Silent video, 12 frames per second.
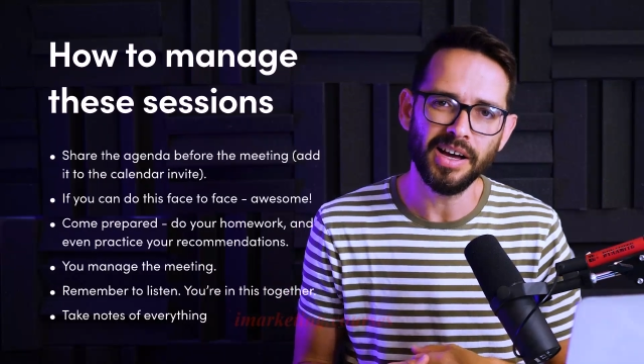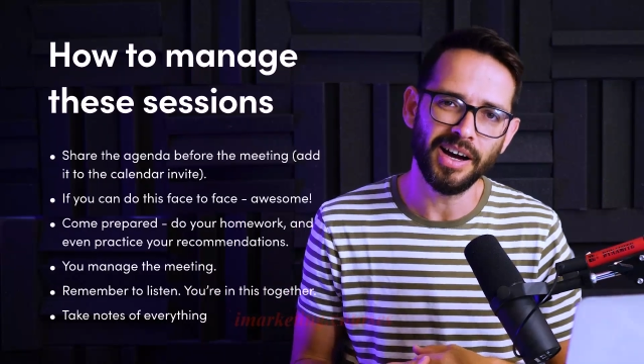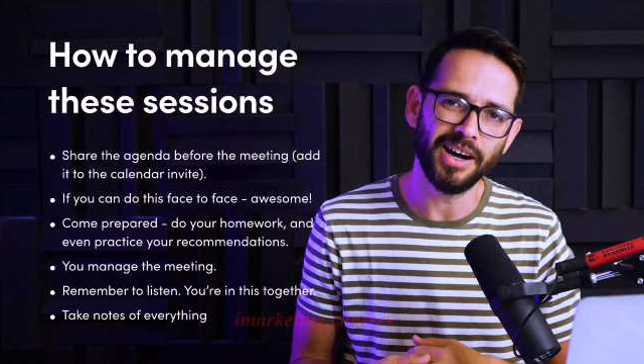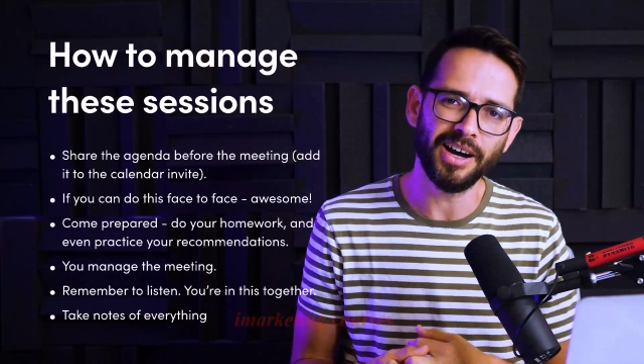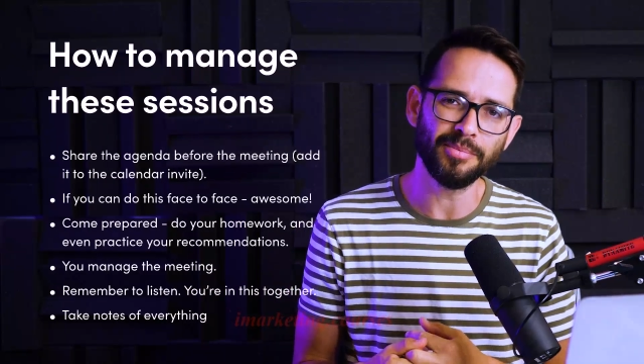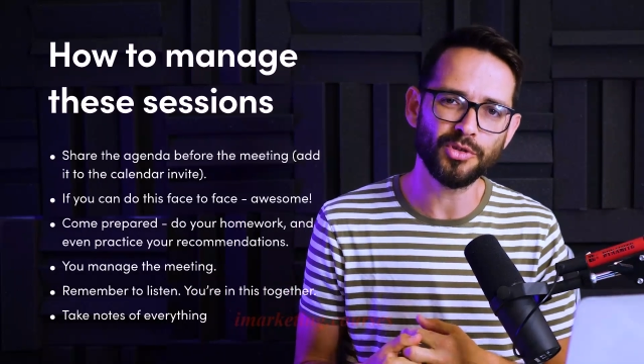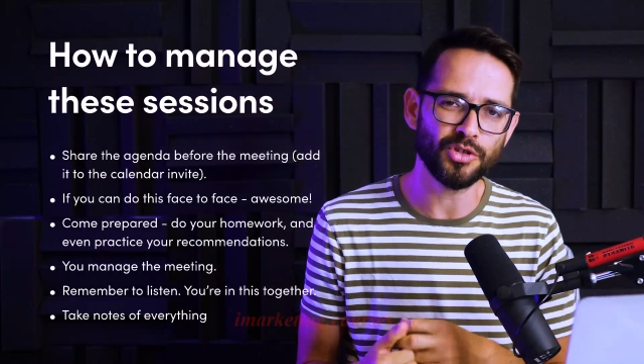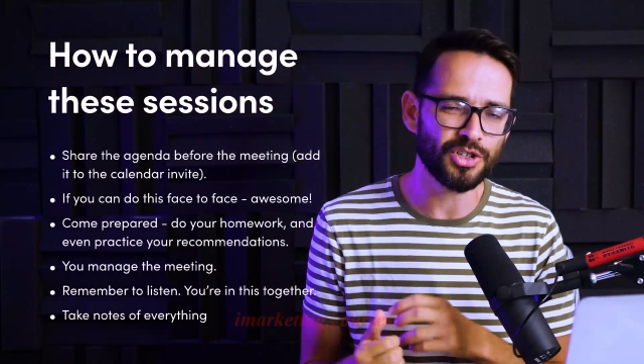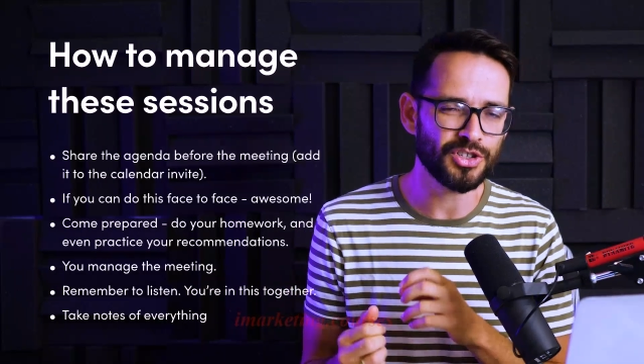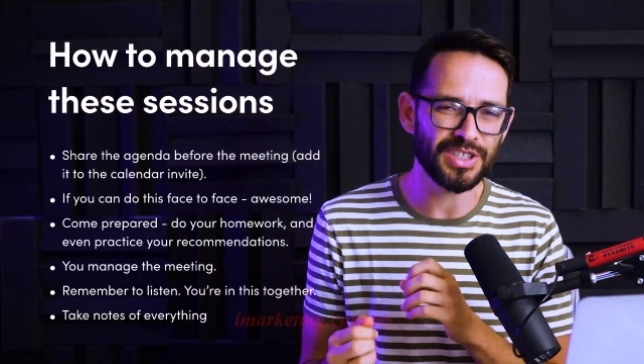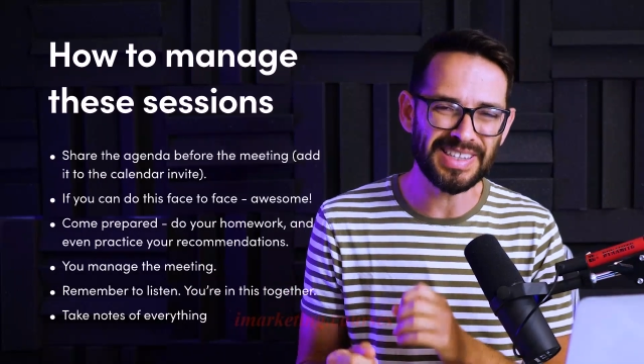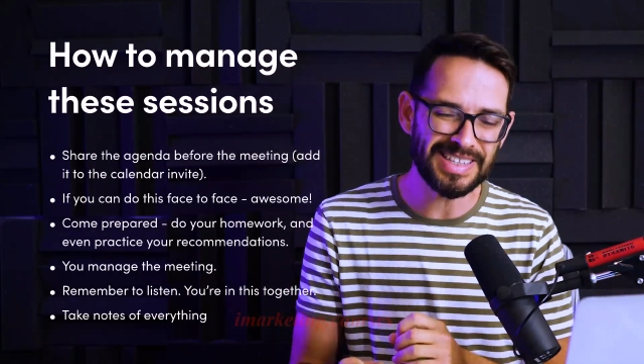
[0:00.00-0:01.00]
So
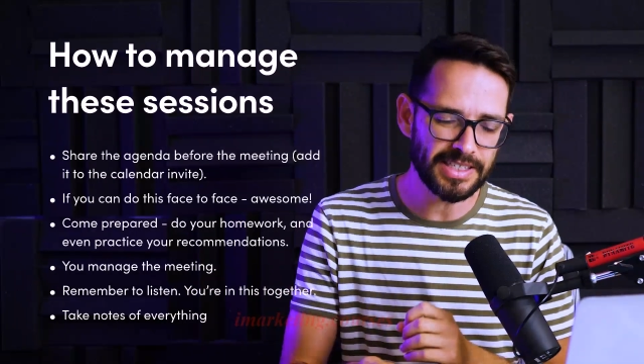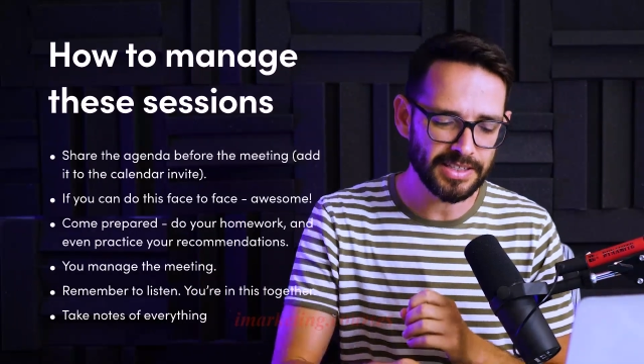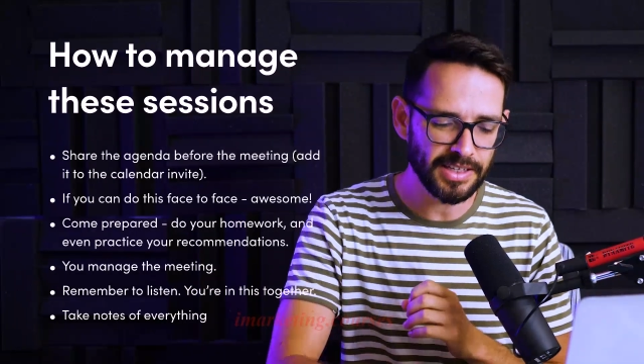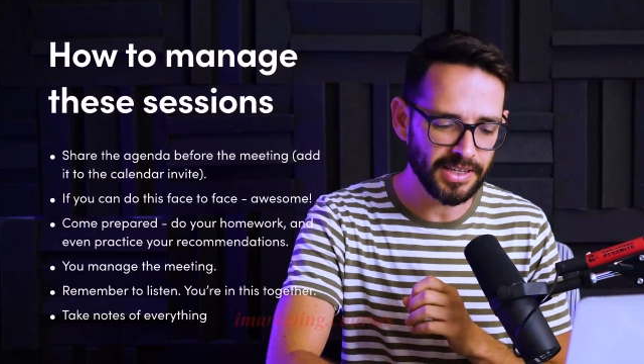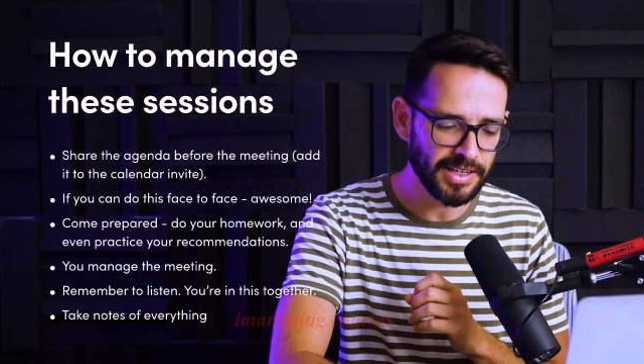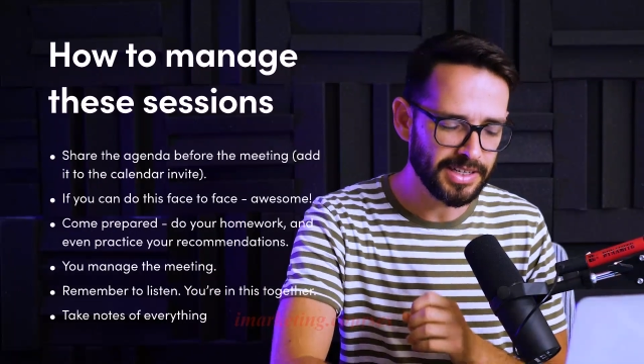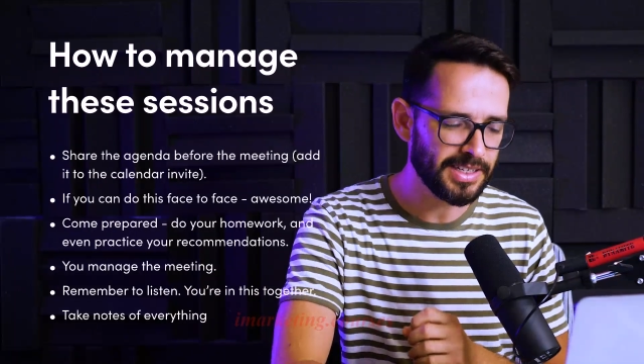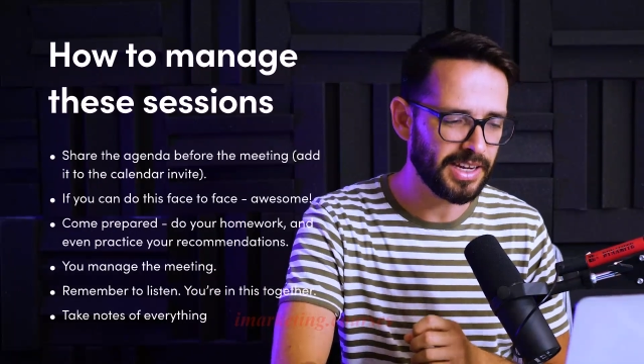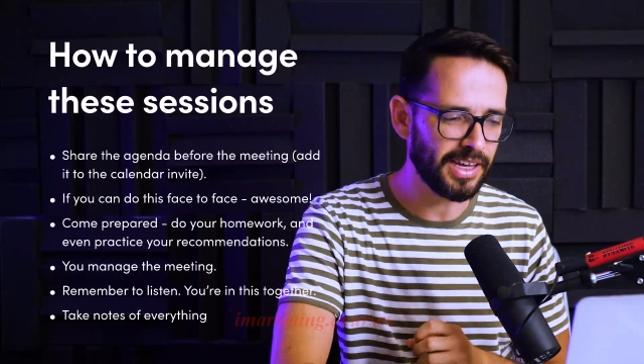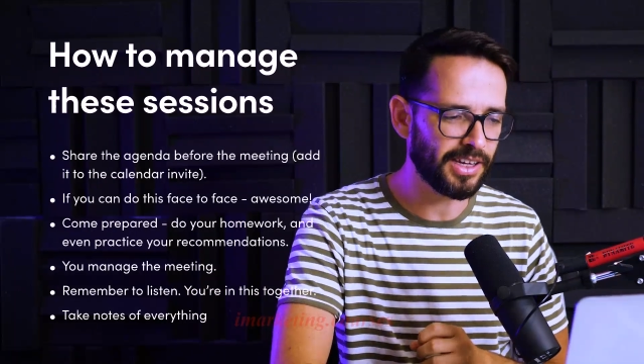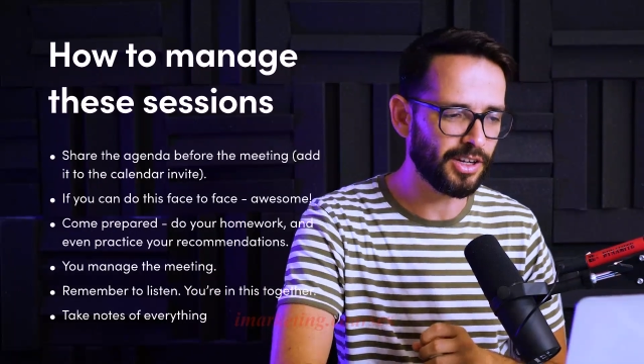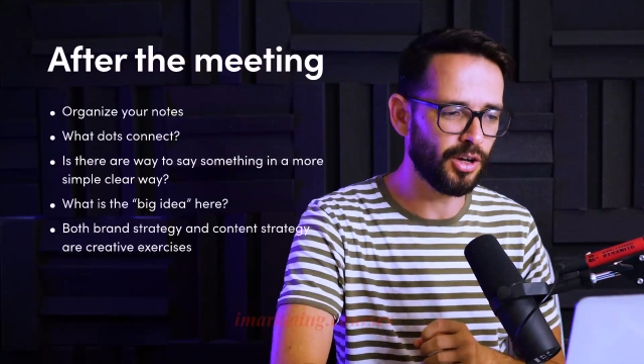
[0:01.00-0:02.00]
just listen,
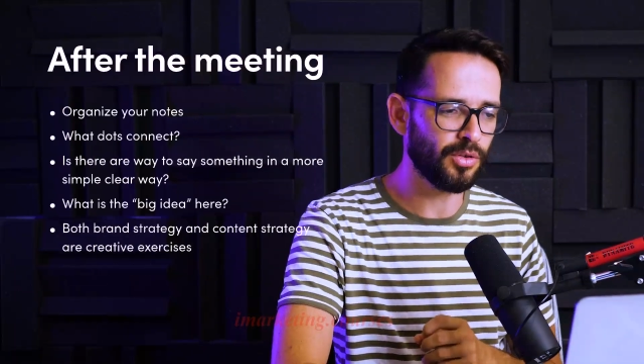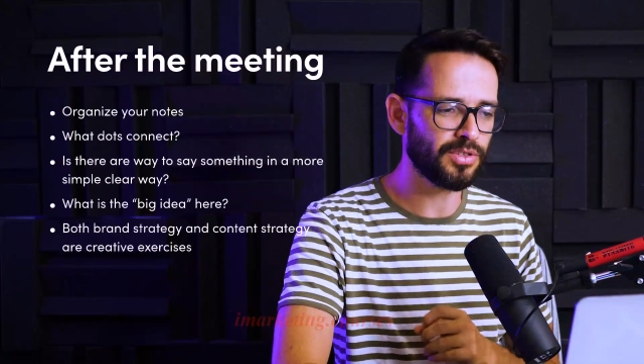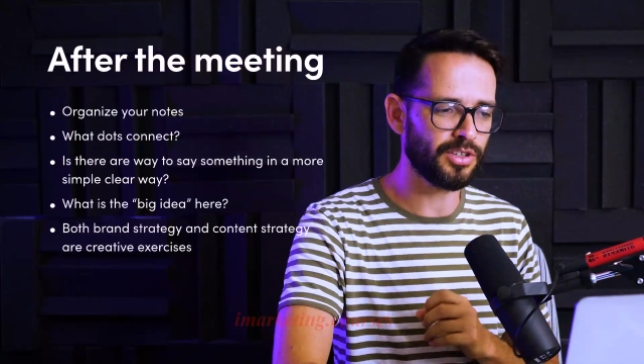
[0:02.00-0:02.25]
take notes,